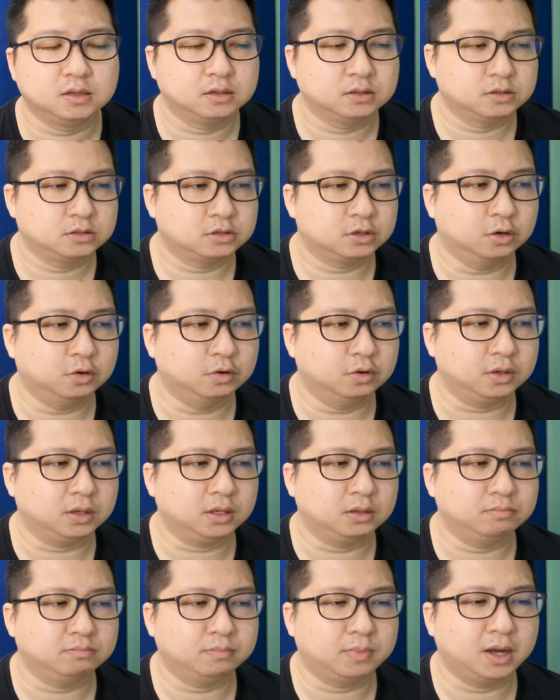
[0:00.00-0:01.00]
So
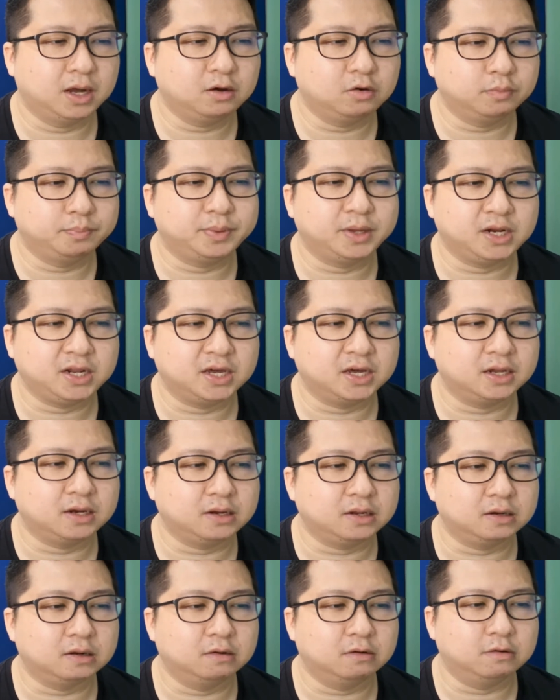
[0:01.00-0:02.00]
in my opinion,
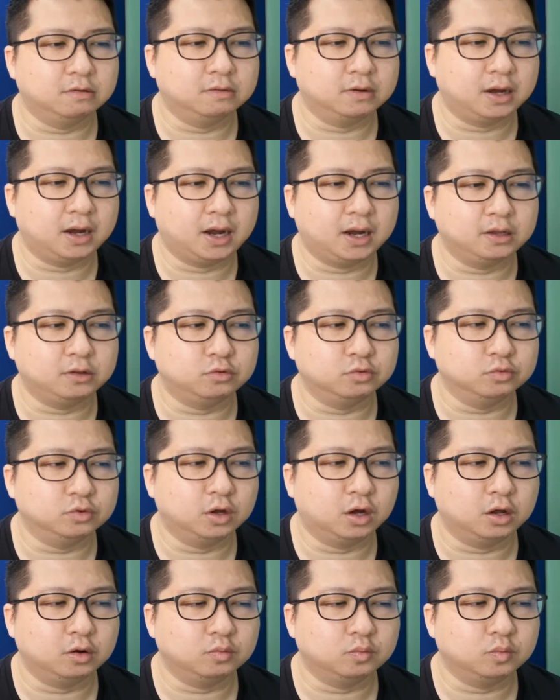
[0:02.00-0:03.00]
I do
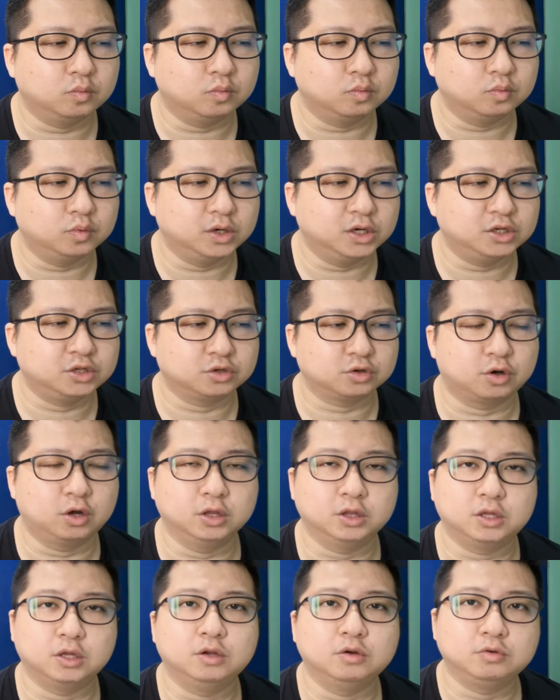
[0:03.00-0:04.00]
not wish to
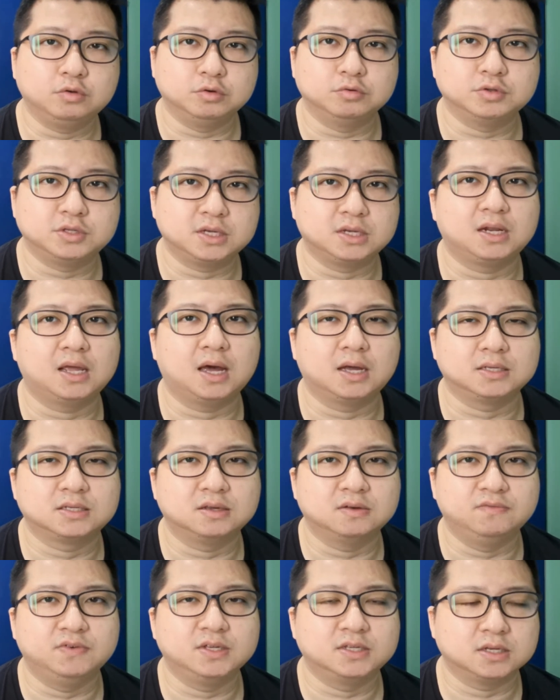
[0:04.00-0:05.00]
continue using their
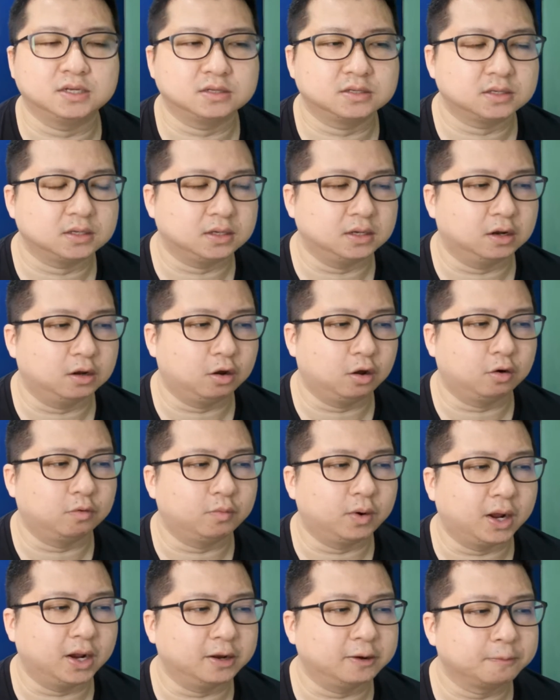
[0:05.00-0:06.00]
services in the long
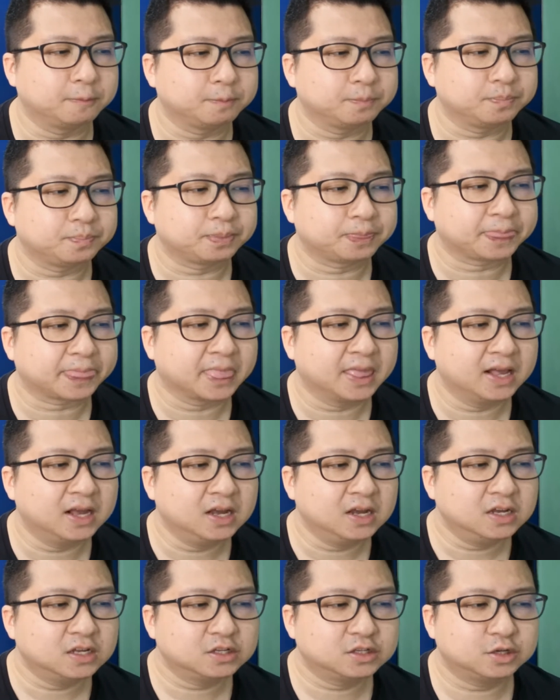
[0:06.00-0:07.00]
run.
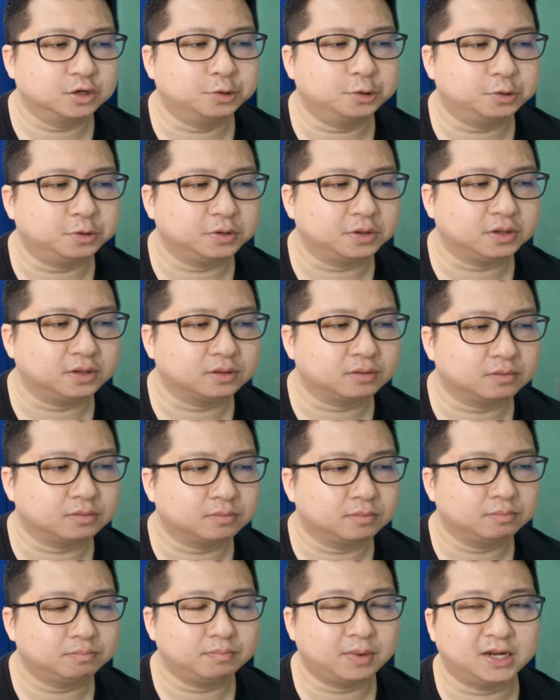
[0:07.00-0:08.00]
So
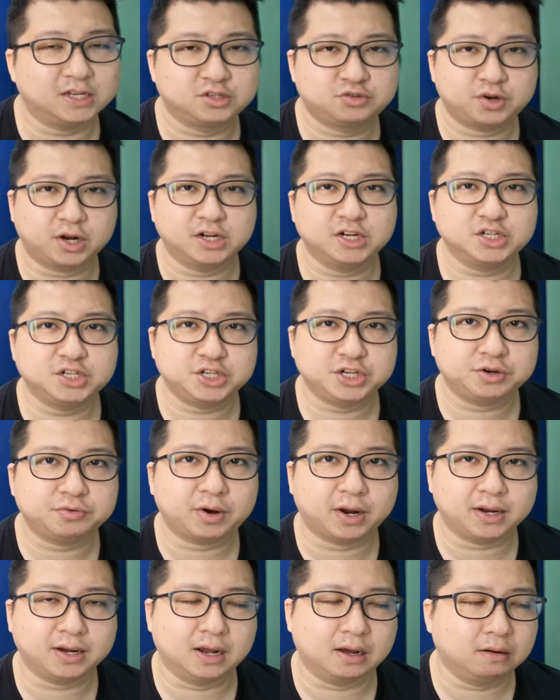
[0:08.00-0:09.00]
my strategy
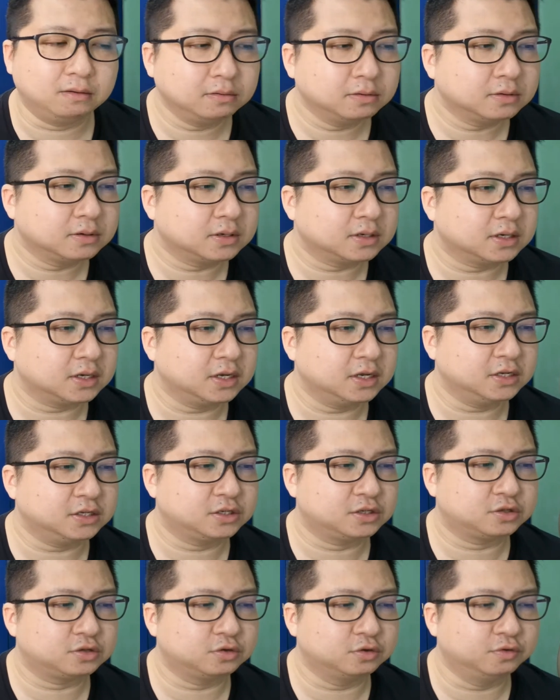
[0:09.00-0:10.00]
right now
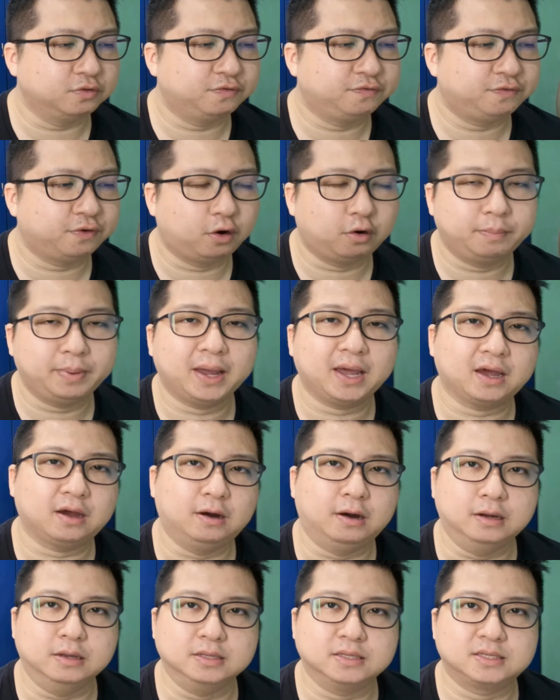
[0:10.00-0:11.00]
is to fall back
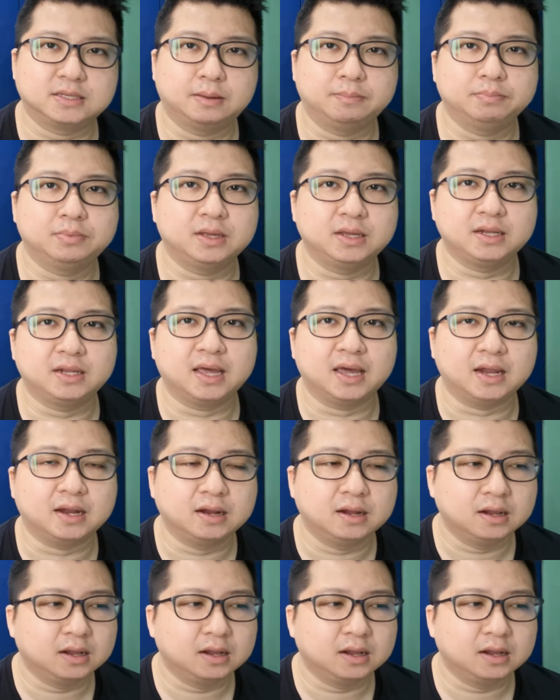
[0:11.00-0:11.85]
on something that